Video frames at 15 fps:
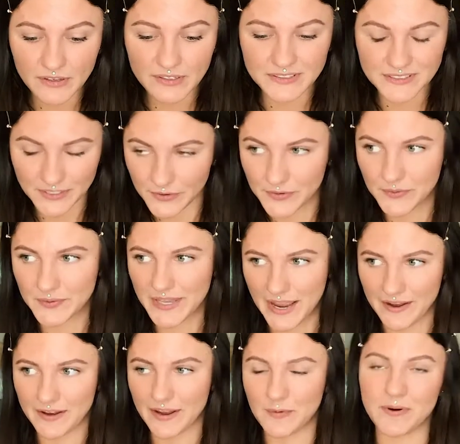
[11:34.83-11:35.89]
So
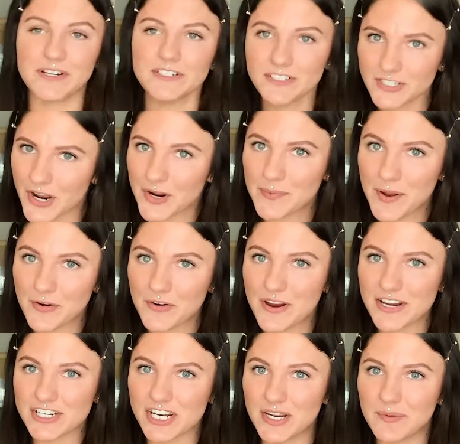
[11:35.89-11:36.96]
yeah, I wanted to talk about
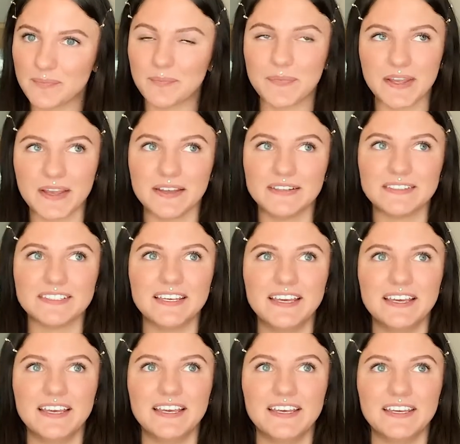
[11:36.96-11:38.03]
creation because,
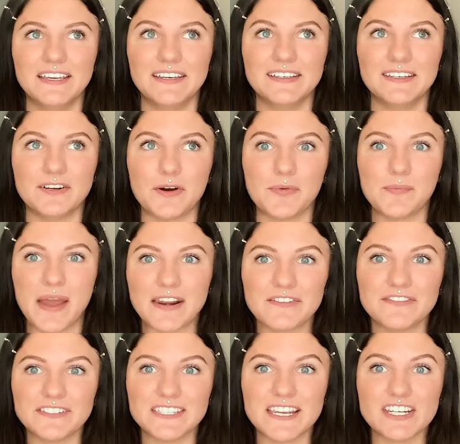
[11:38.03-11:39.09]
you know,
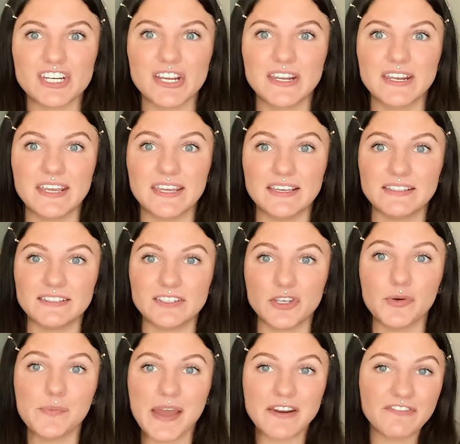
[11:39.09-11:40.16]
manifestation is you
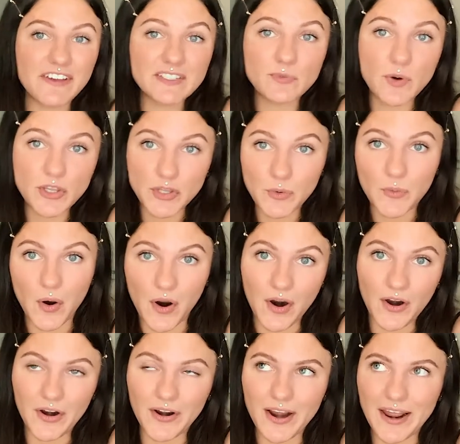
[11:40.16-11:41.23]
manifest what you
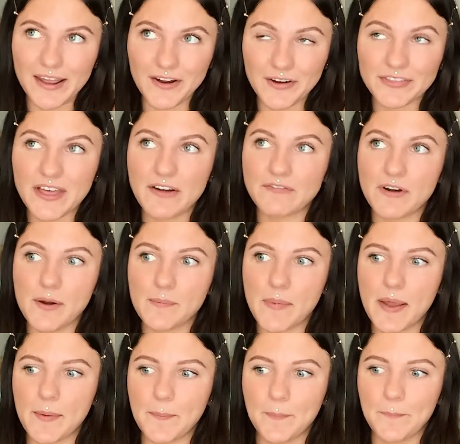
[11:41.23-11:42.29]
are. I heard that
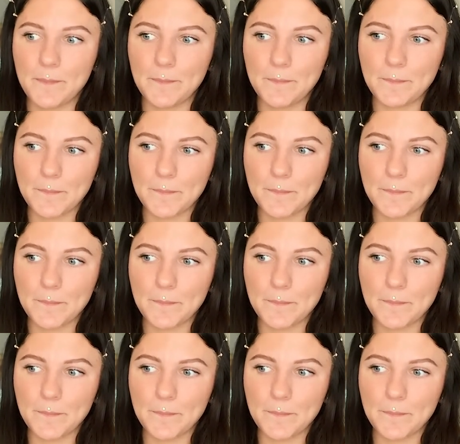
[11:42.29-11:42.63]
from